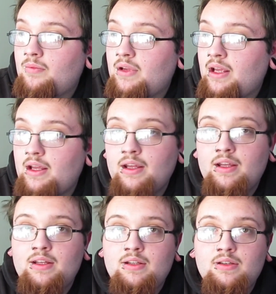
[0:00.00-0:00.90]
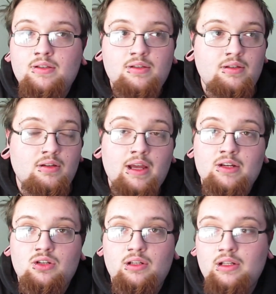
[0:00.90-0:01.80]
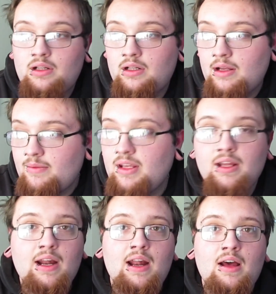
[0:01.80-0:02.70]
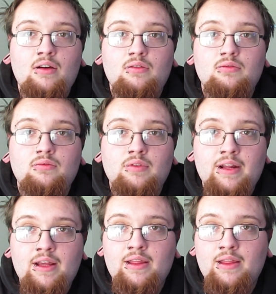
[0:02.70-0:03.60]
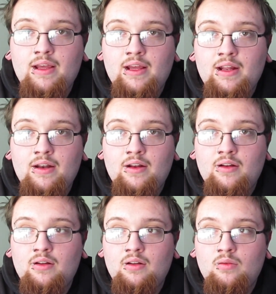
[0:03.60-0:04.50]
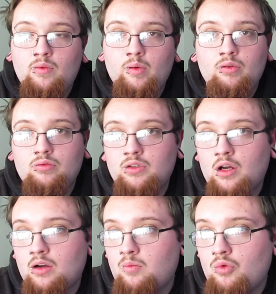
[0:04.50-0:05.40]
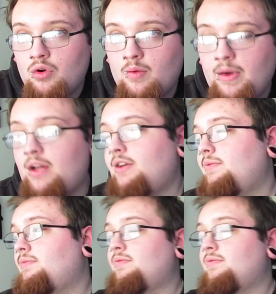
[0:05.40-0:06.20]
It is actually, let me get it out, and then we will talk more about it.